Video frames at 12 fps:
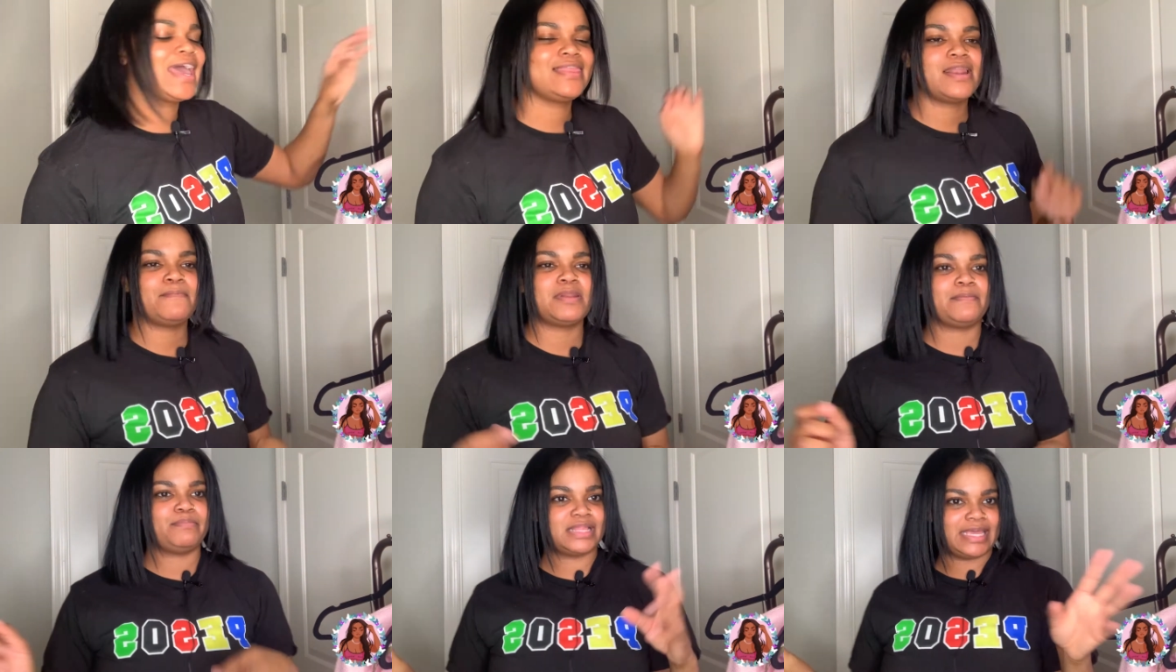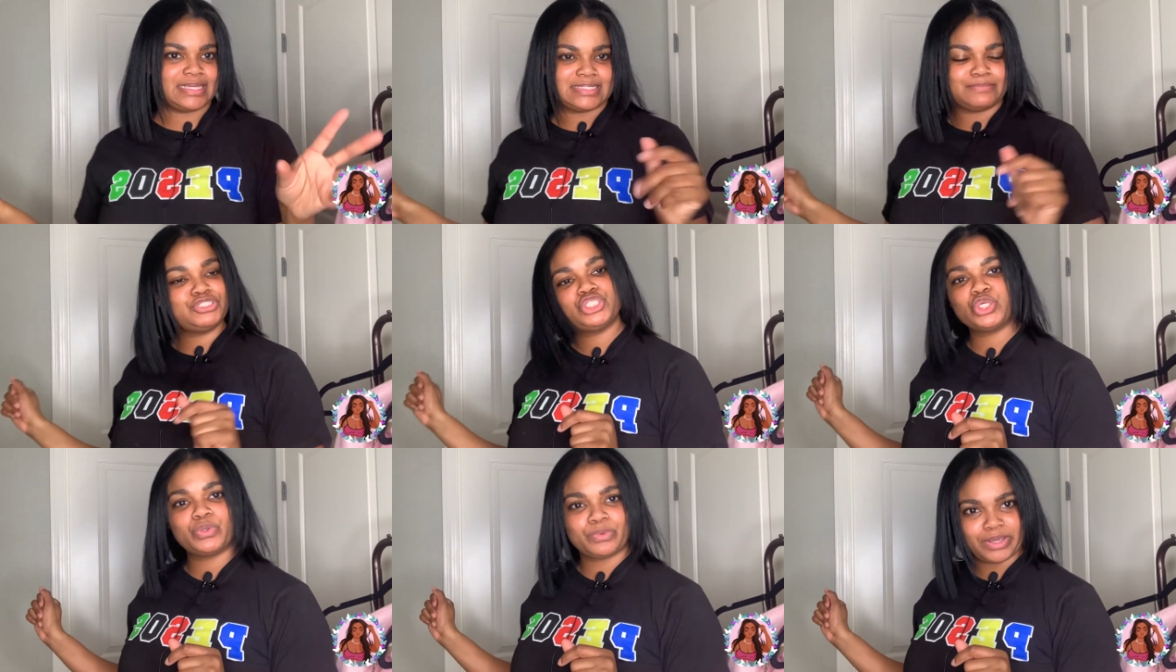and then I'm gonna play some
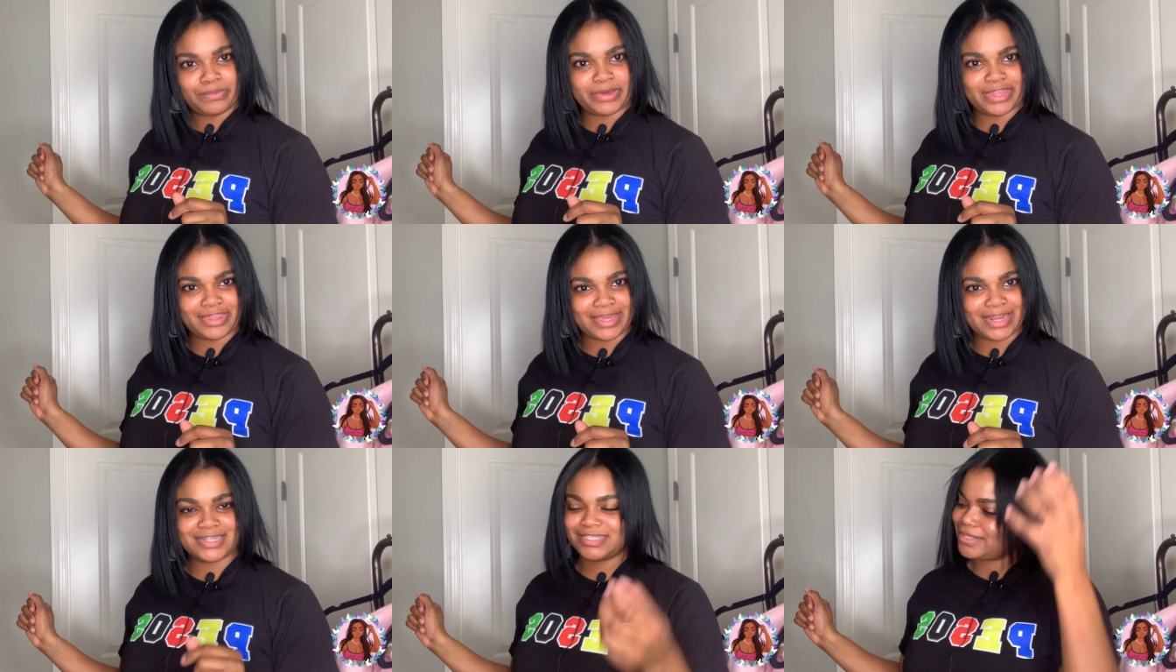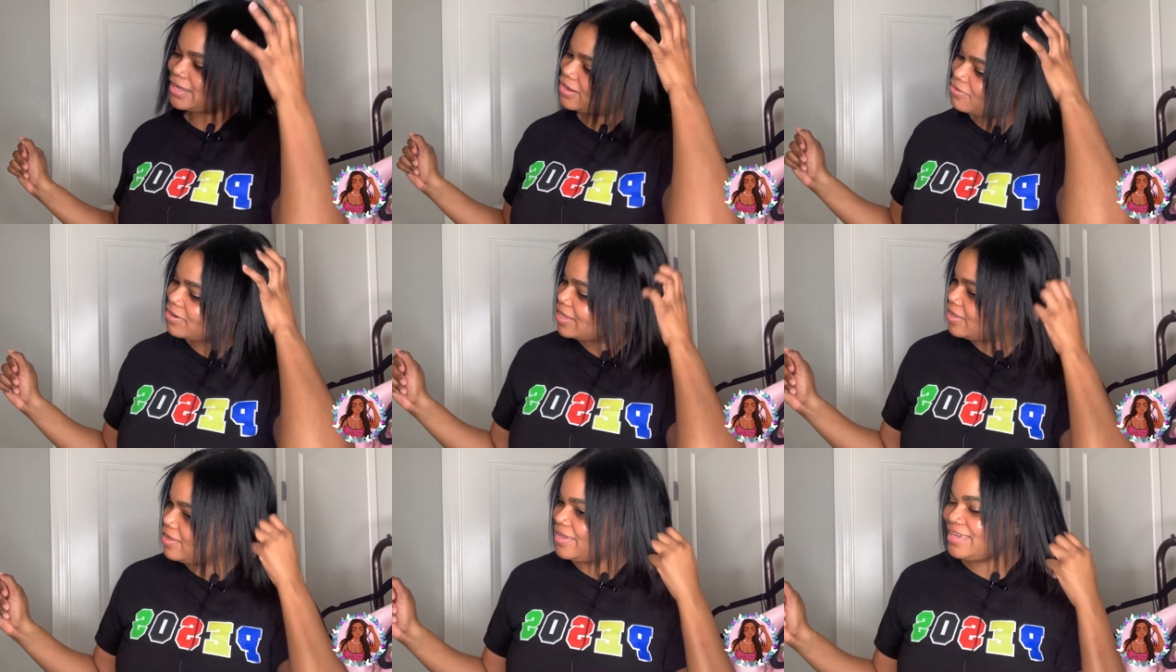jewelry with it. So
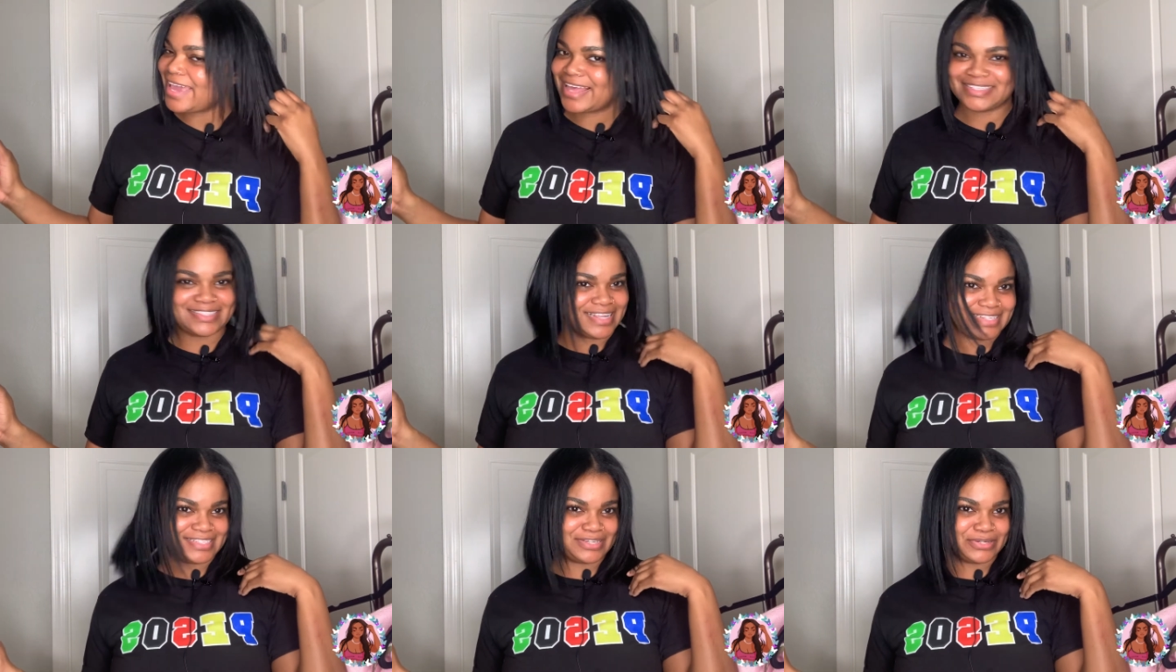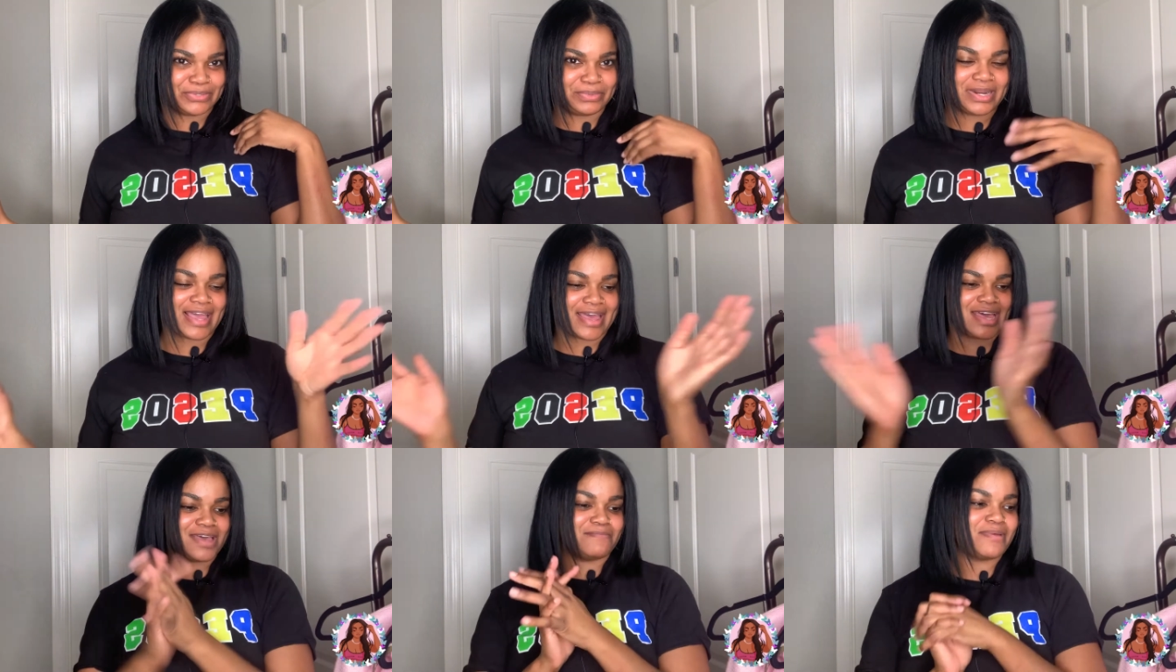yeah, stay tuned.
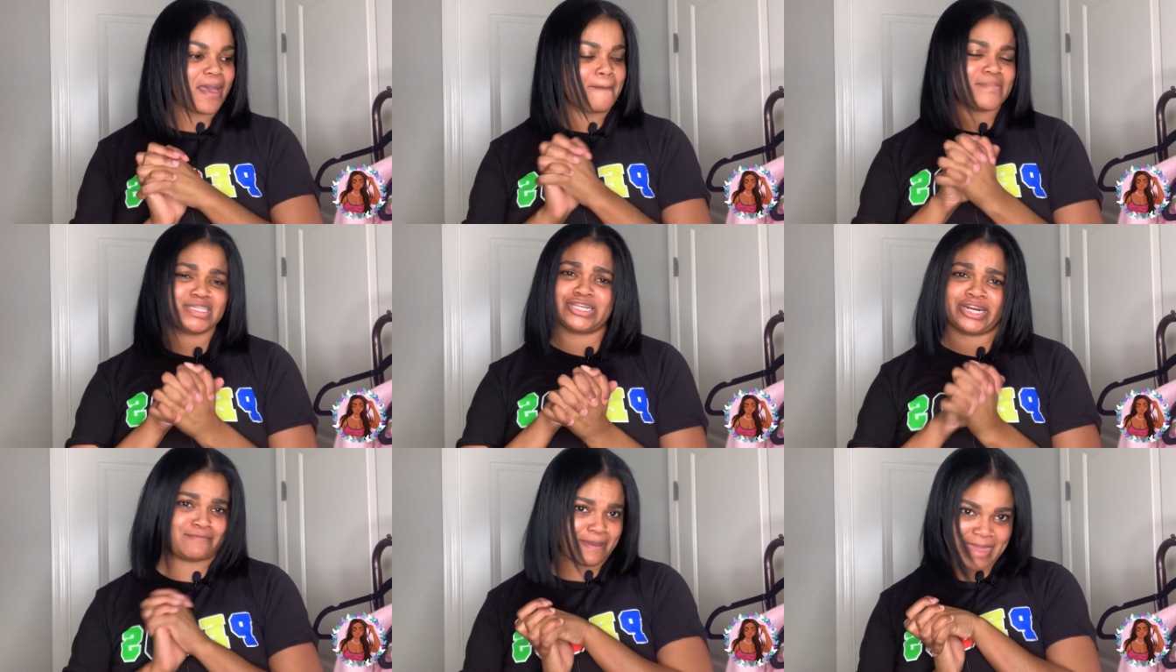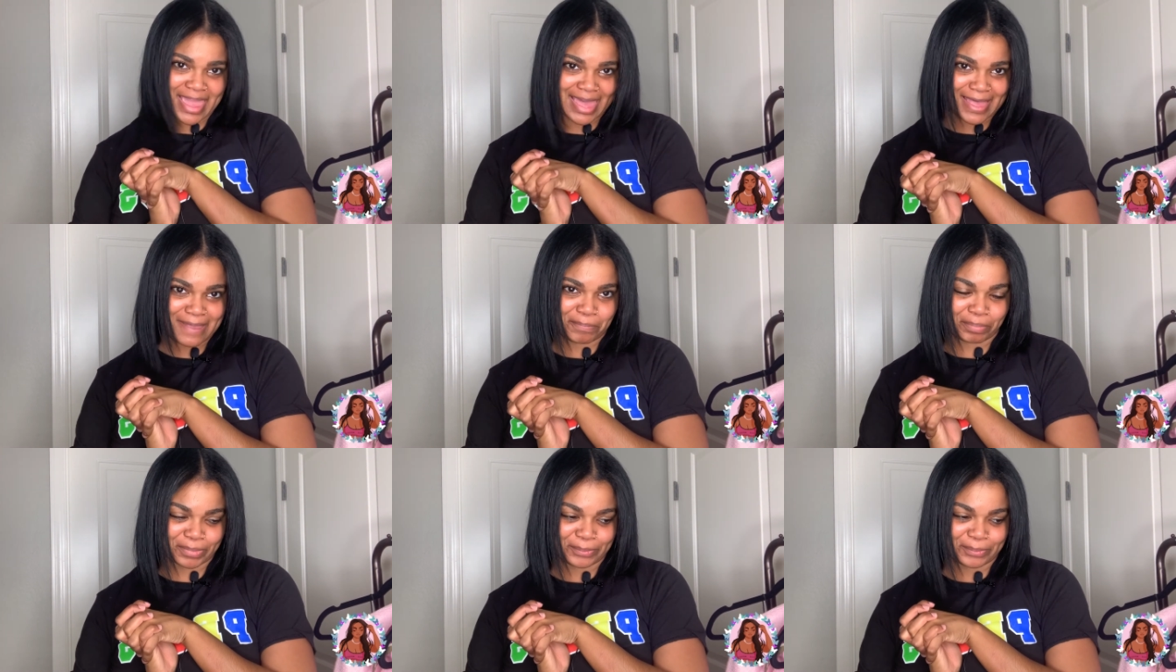Um, I'm gonna start on my makeup.